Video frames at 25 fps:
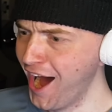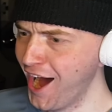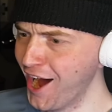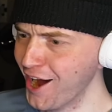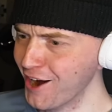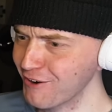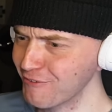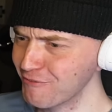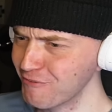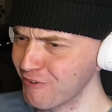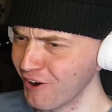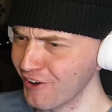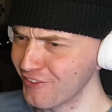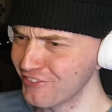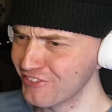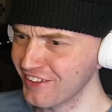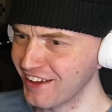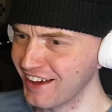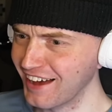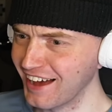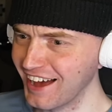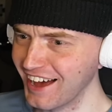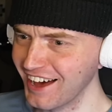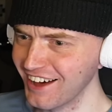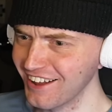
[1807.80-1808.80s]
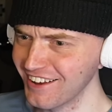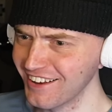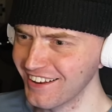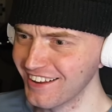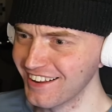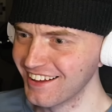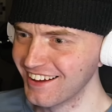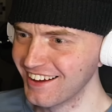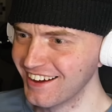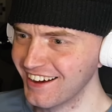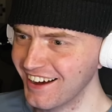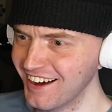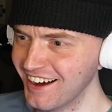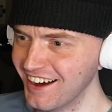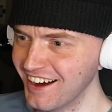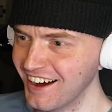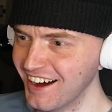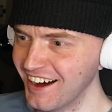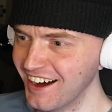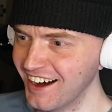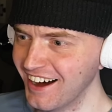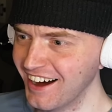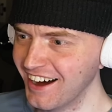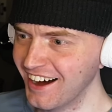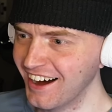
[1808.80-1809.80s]
What the hell?
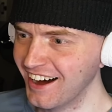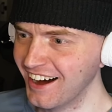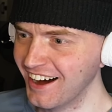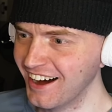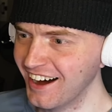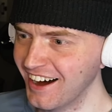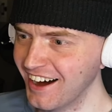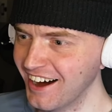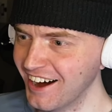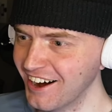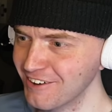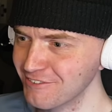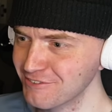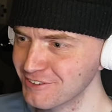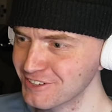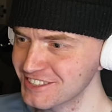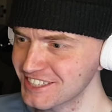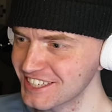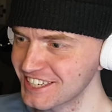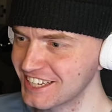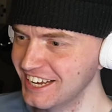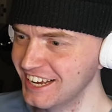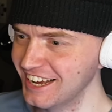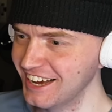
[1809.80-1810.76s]
What the...